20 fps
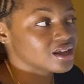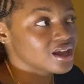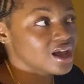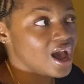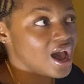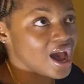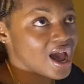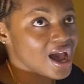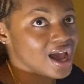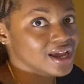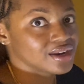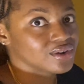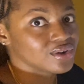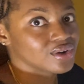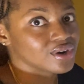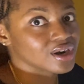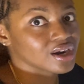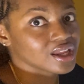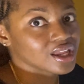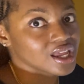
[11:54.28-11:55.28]
add
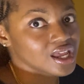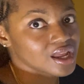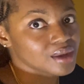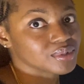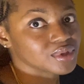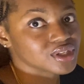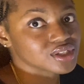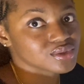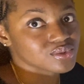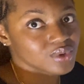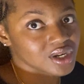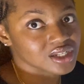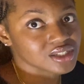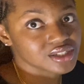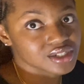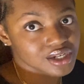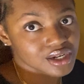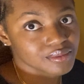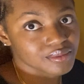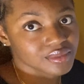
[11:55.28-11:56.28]
our k plus 1
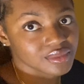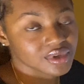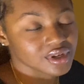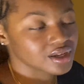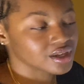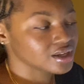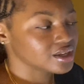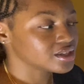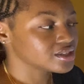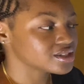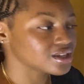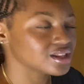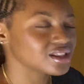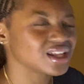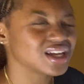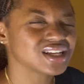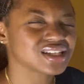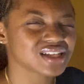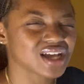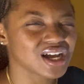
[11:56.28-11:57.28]
term. So
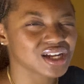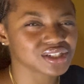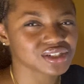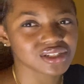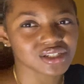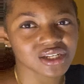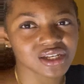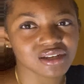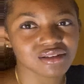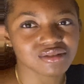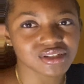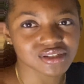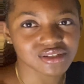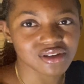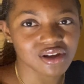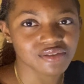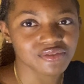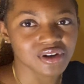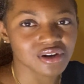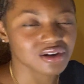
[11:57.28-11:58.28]
let's actually
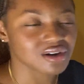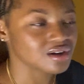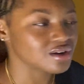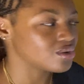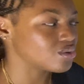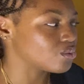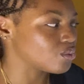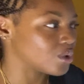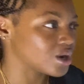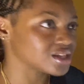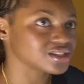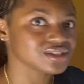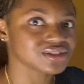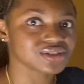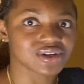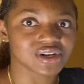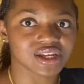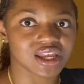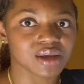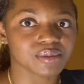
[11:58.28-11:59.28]
discover what is
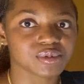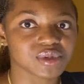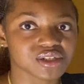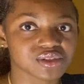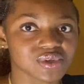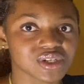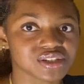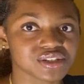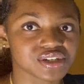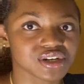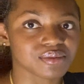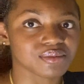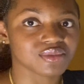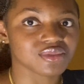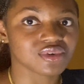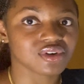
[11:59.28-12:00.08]
our k plus 1 term.